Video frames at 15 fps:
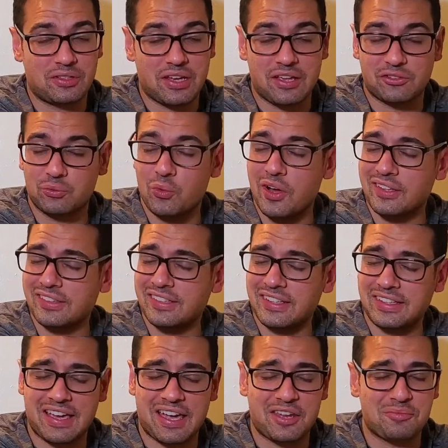Yes, once
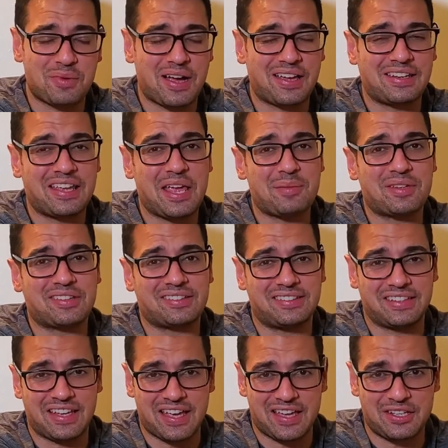again, my name is
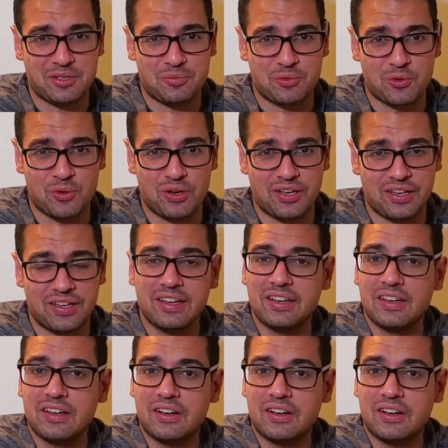Danny Boy.